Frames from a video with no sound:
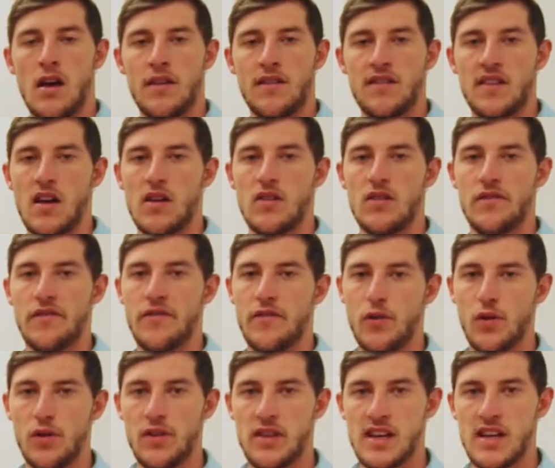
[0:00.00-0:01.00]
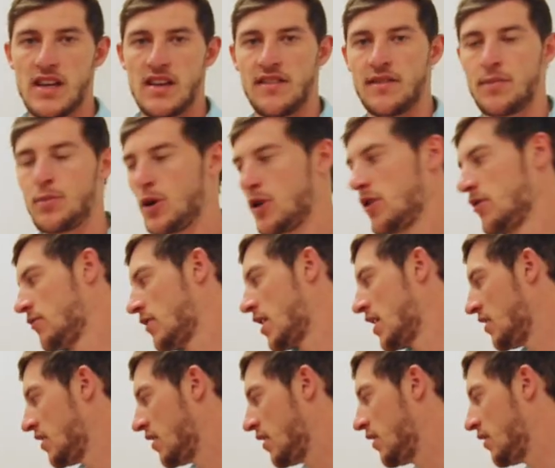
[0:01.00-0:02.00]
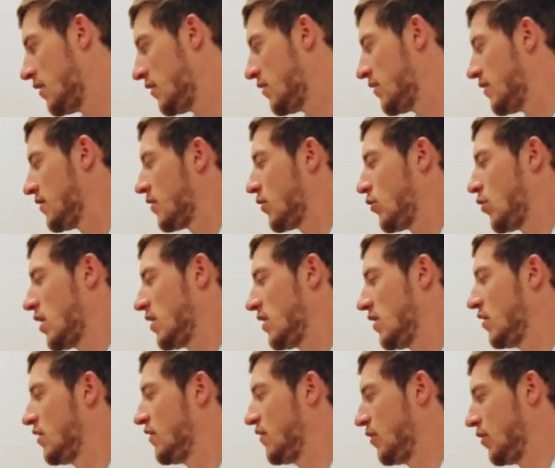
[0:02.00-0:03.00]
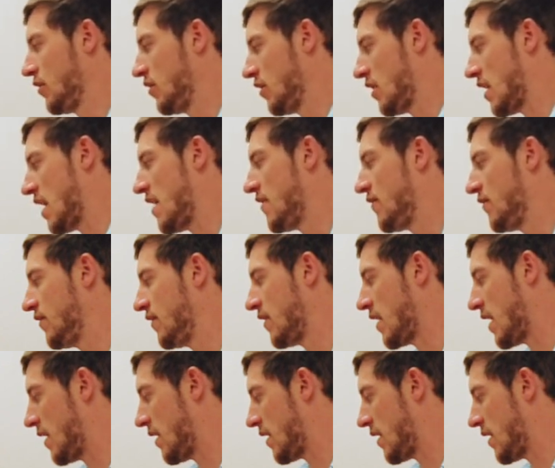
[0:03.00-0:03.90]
So for the spirit run, it's quite useful to have